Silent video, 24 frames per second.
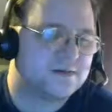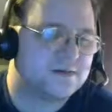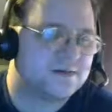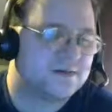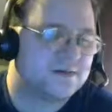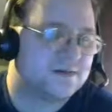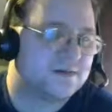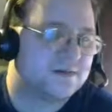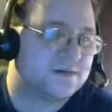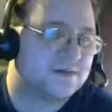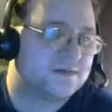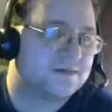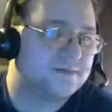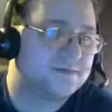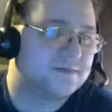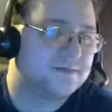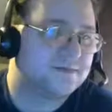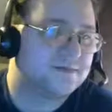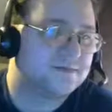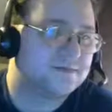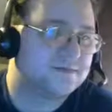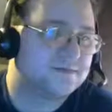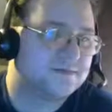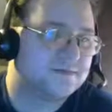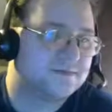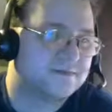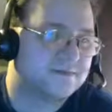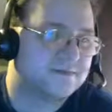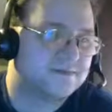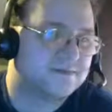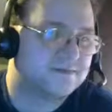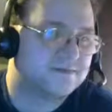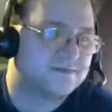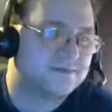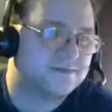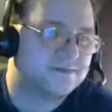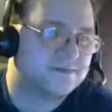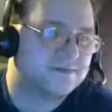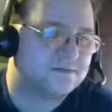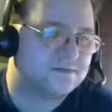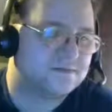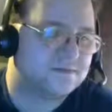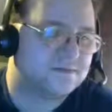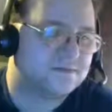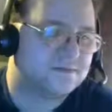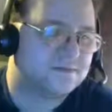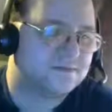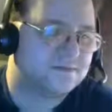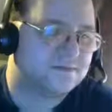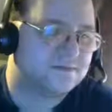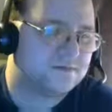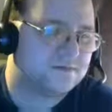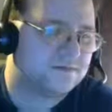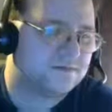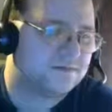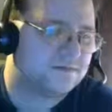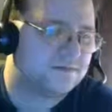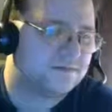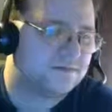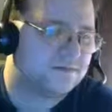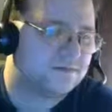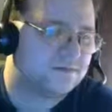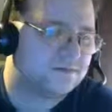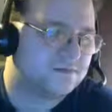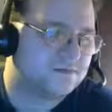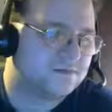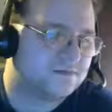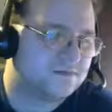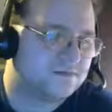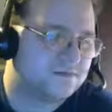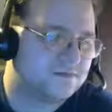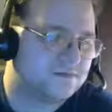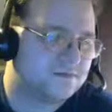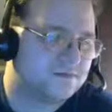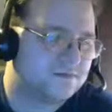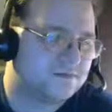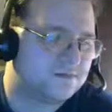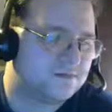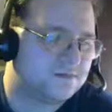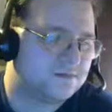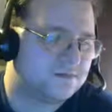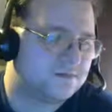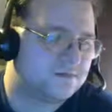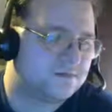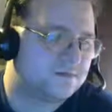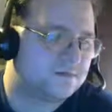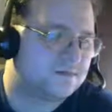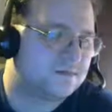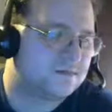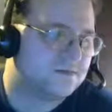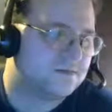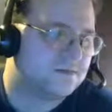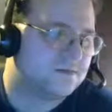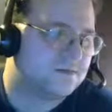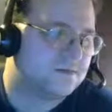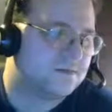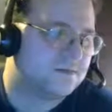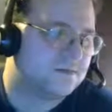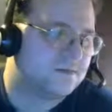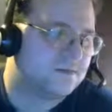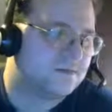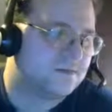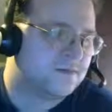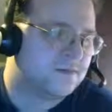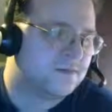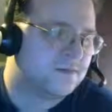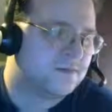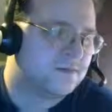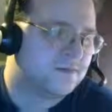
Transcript: Nobody speaks.